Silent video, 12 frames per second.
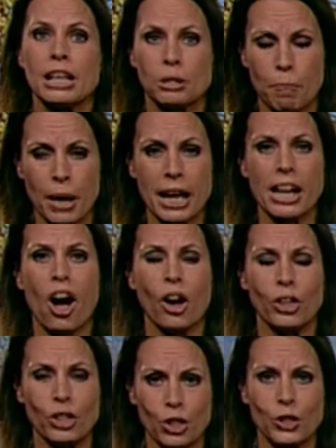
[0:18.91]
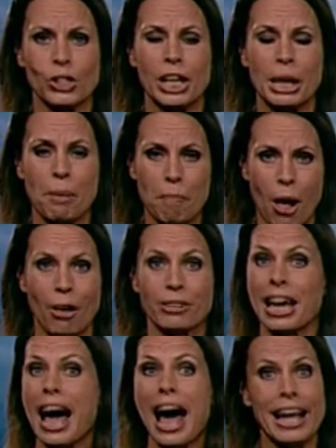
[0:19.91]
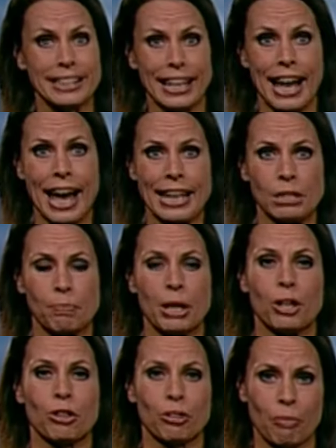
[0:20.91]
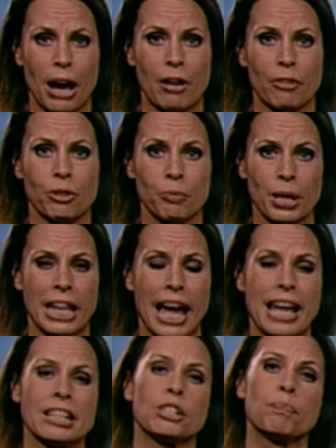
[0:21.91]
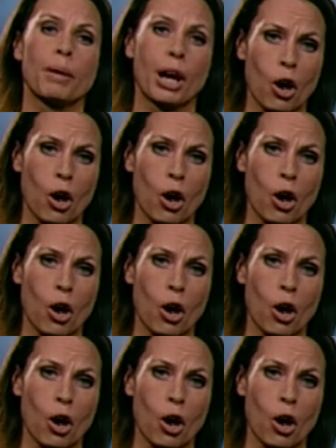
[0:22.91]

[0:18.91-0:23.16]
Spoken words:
it's been unusually mild, as it has been throughout the weekend.